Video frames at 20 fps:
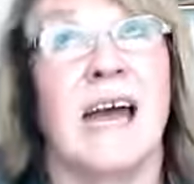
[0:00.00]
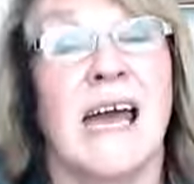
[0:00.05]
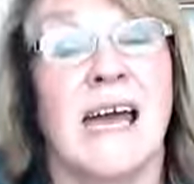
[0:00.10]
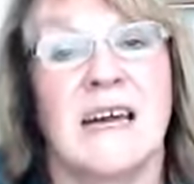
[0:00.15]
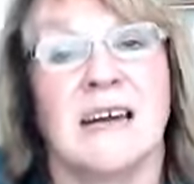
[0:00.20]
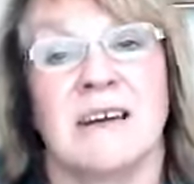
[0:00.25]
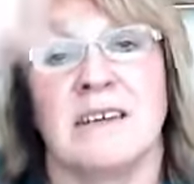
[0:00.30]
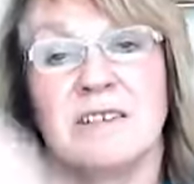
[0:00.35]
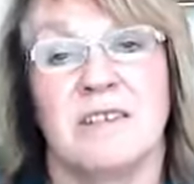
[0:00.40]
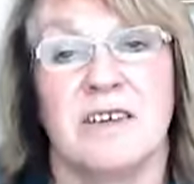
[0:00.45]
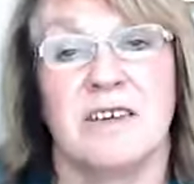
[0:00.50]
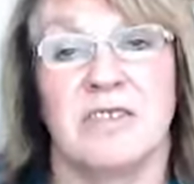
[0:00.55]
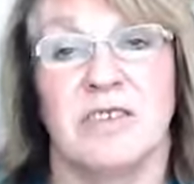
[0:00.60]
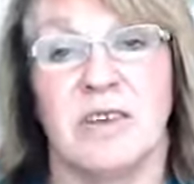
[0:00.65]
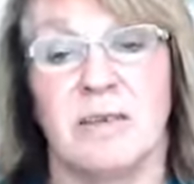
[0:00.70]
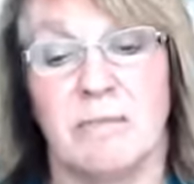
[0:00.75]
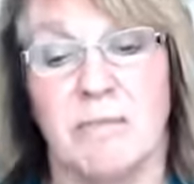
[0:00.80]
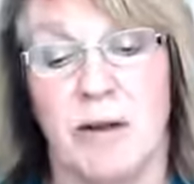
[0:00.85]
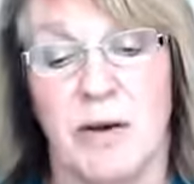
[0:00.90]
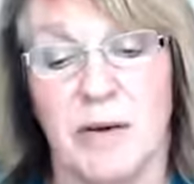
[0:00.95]
air
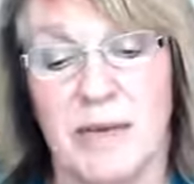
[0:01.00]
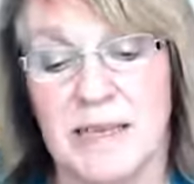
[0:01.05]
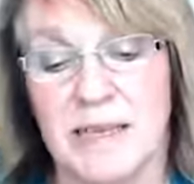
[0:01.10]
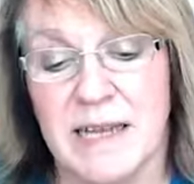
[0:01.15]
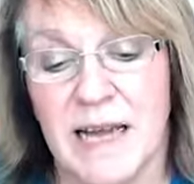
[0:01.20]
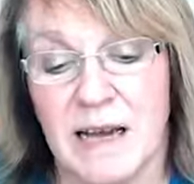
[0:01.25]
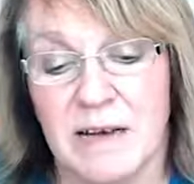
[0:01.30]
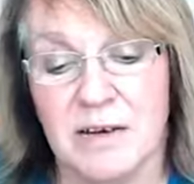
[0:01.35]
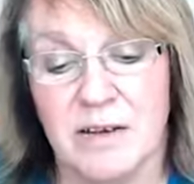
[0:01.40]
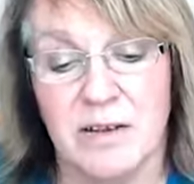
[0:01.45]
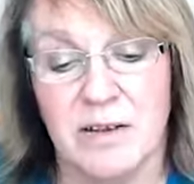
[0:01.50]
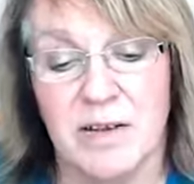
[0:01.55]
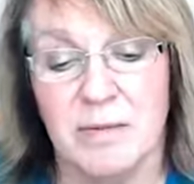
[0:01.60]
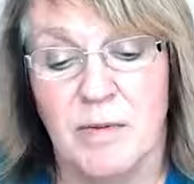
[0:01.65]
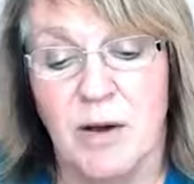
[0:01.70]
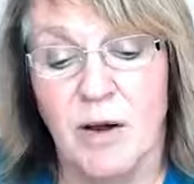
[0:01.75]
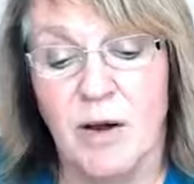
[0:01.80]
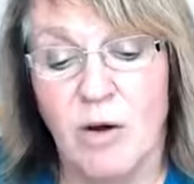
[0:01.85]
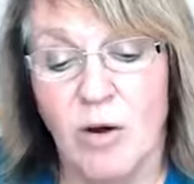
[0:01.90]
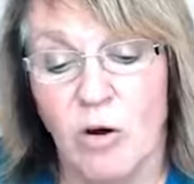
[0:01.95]
conditioning blowing down on
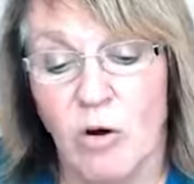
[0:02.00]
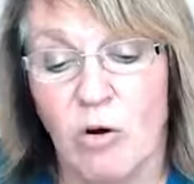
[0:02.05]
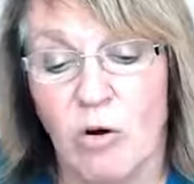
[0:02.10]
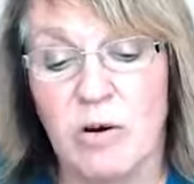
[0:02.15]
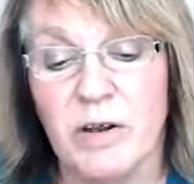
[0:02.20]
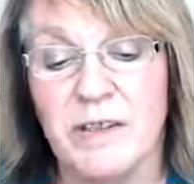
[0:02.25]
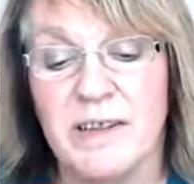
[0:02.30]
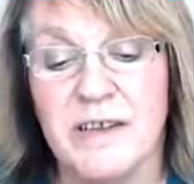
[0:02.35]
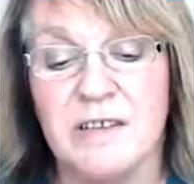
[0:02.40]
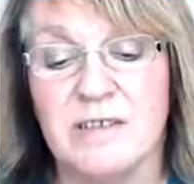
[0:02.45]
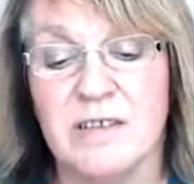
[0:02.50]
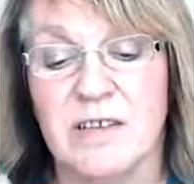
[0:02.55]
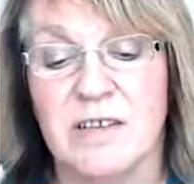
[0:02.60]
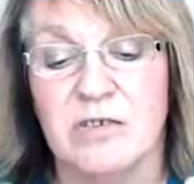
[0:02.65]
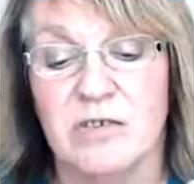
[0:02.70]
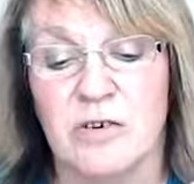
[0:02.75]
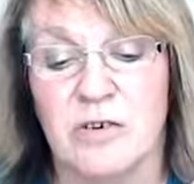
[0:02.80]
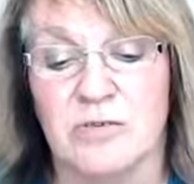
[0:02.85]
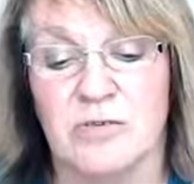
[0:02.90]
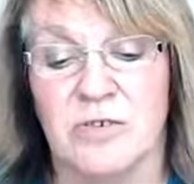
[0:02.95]
them, all of these are
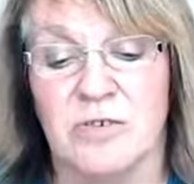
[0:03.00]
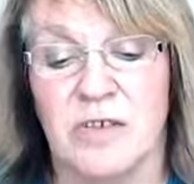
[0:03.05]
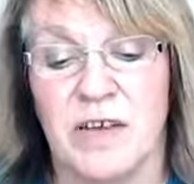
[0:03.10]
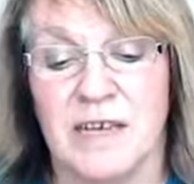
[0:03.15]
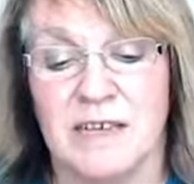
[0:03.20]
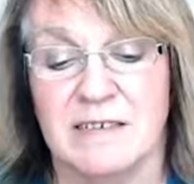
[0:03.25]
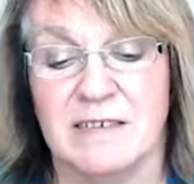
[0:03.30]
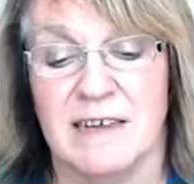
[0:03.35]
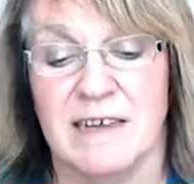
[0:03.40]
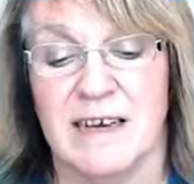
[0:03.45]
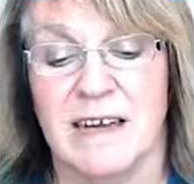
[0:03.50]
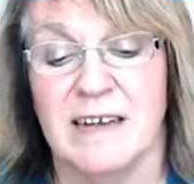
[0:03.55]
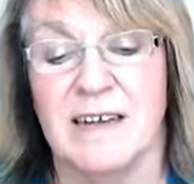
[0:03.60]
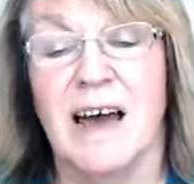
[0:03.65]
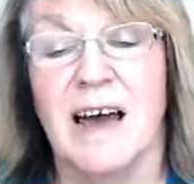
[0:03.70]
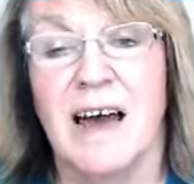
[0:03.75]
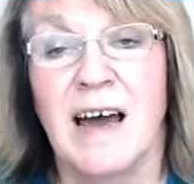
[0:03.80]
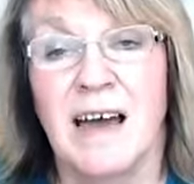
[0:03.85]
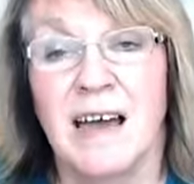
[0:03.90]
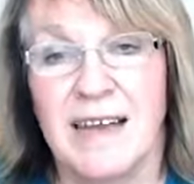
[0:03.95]
the sorts of things that
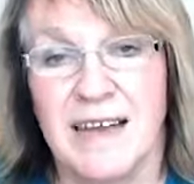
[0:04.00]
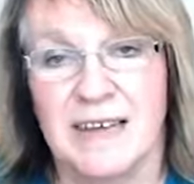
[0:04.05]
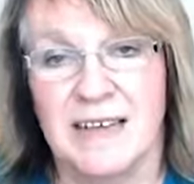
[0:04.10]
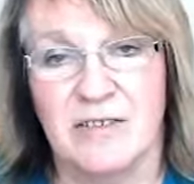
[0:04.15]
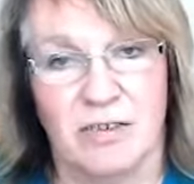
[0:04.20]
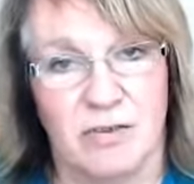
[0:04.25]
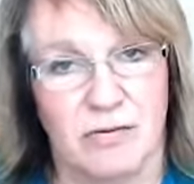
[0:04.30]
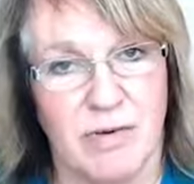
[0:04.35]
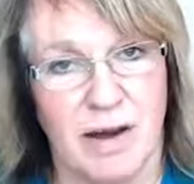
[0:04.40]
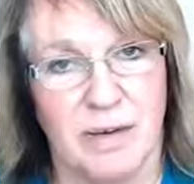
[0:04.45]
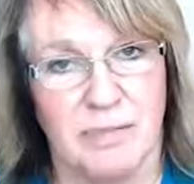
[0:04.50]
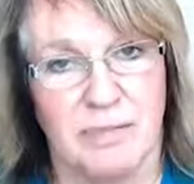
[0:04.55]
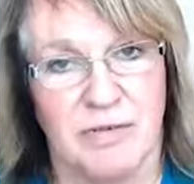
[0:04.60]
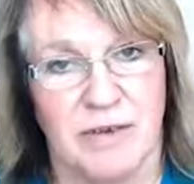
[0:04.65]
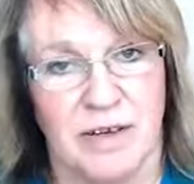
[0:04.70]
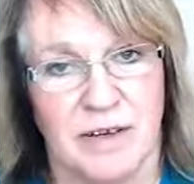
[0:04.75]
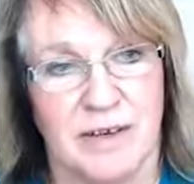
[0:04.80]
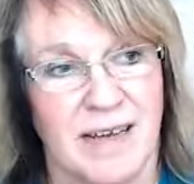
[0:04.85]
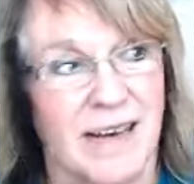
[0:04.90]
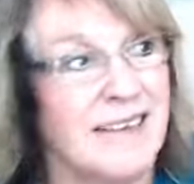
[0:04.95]
can interrupt
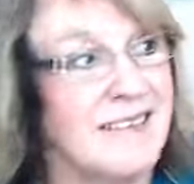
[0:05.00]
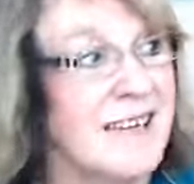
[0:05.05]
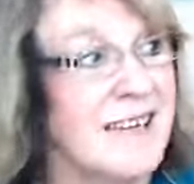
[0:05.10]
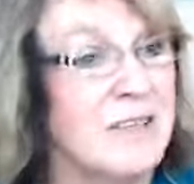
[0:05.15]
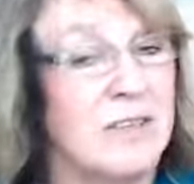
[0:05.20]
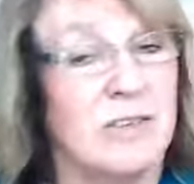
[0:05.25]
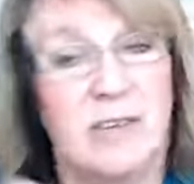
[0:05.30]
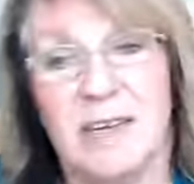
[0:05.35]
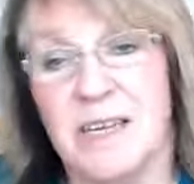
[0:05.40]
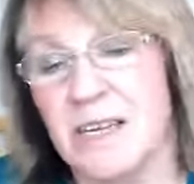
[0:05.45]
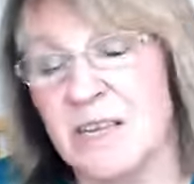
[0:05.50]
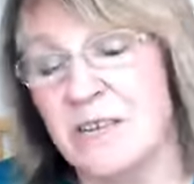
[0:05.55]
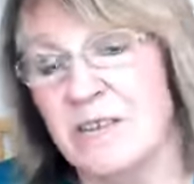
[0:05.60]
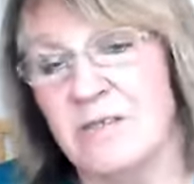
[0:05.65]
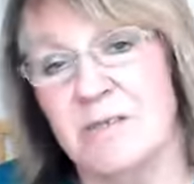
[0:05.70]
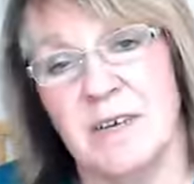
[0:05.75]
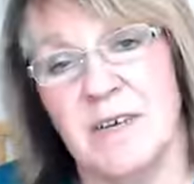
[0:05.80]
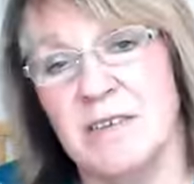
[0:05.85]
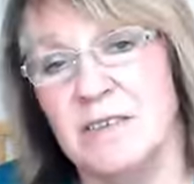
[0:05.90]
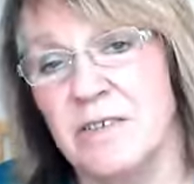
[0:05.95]
it. And then you've got
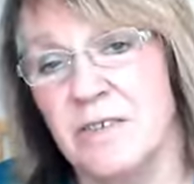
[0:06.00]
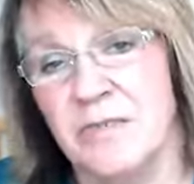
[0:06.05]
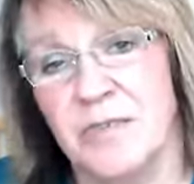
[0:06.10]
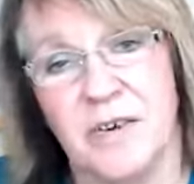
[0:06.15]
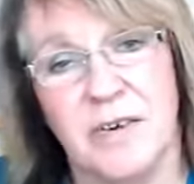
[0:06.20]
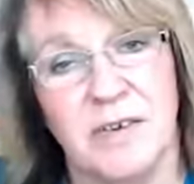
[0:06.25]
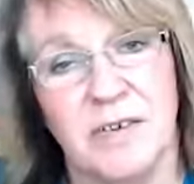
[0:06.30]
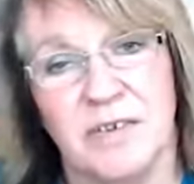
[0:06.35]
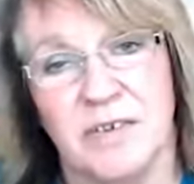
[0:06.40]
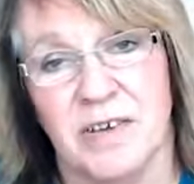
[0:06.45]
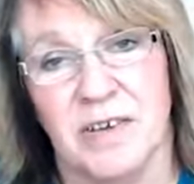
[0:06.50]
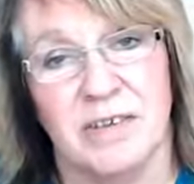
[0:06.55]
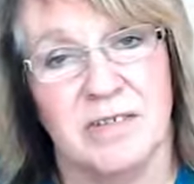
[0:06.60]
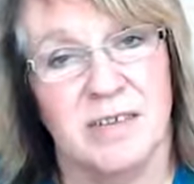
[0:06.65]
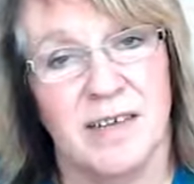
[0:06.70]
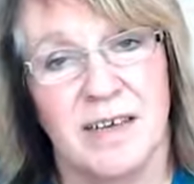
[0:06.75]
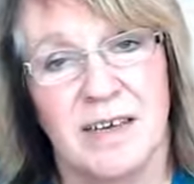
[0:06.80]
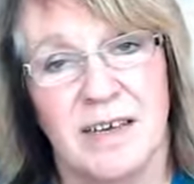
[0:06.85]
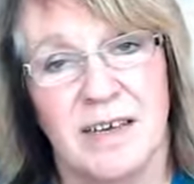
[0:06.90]
interferences.